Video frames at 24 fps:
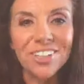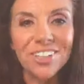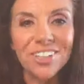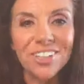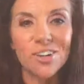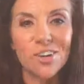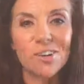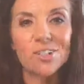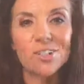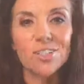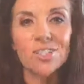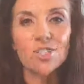
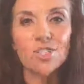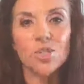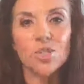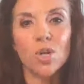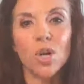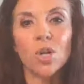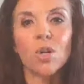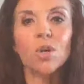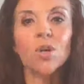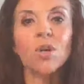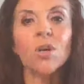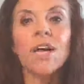starts to
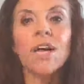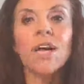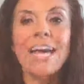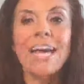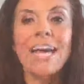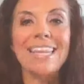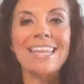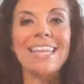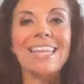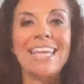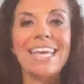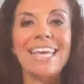struggle,
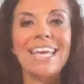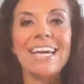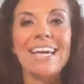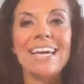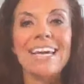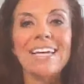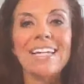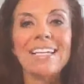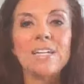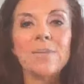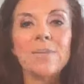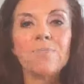
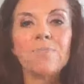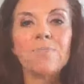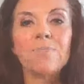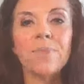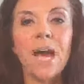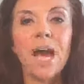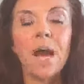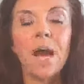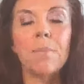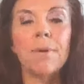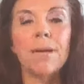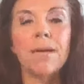then
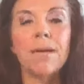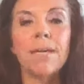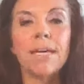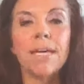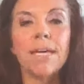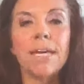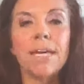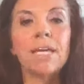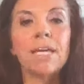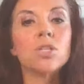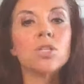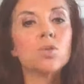
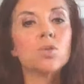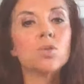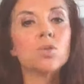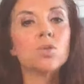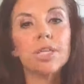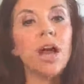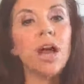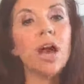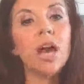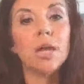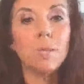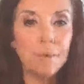it's
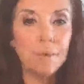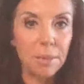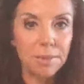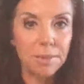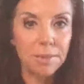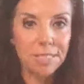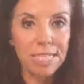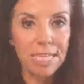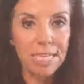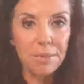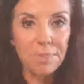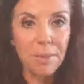really not going to be
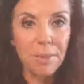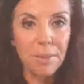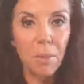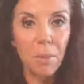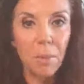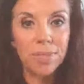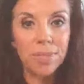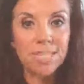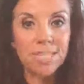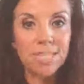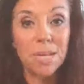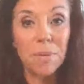able to keep
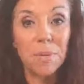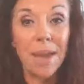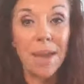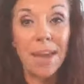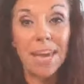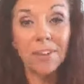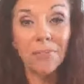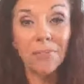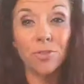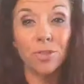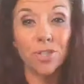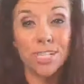up with the
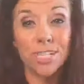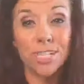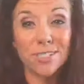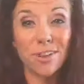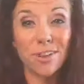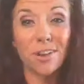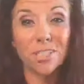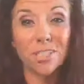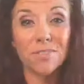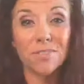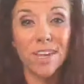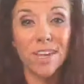demand for
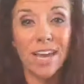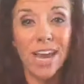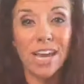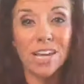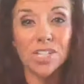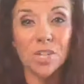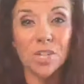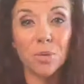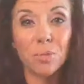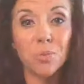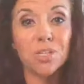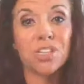
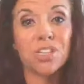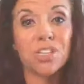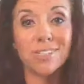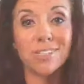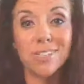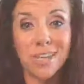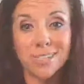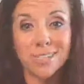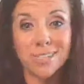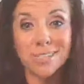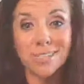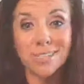detoxification, which is
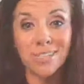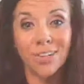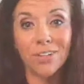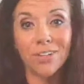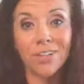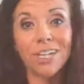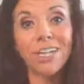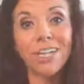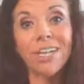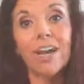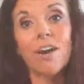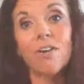
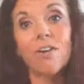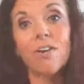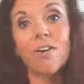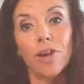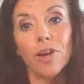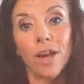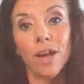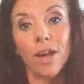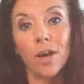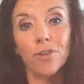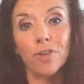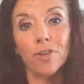necessary
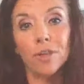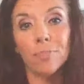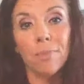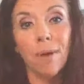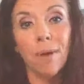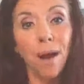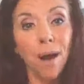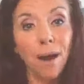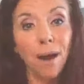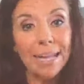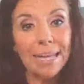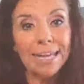for a healthy
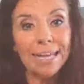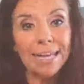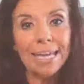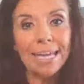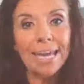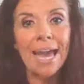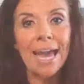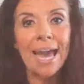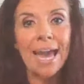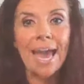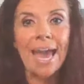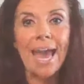
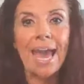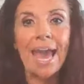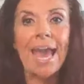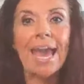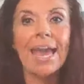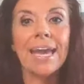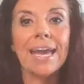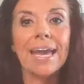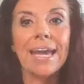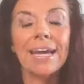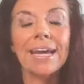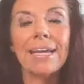body.
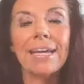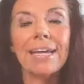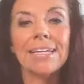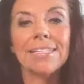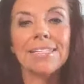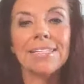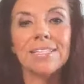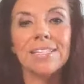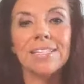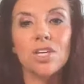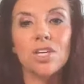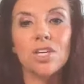
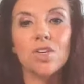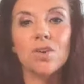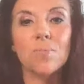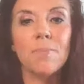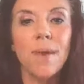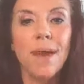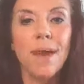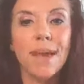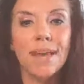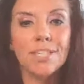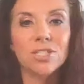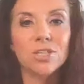And you
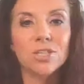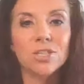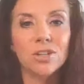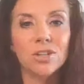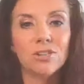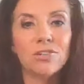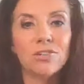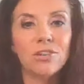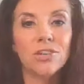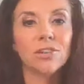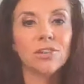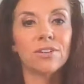may start
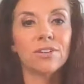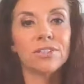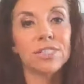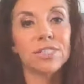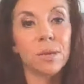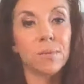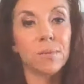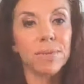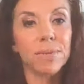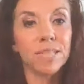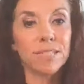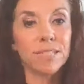to feel
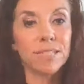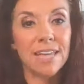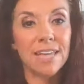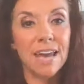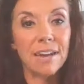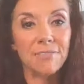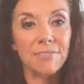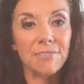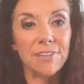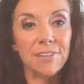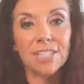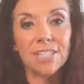some of the
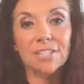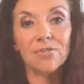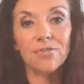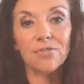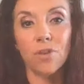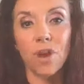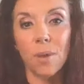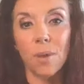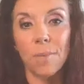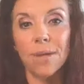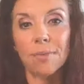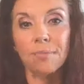side effects
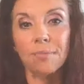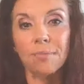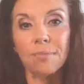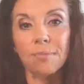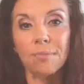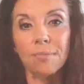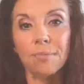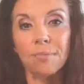from it.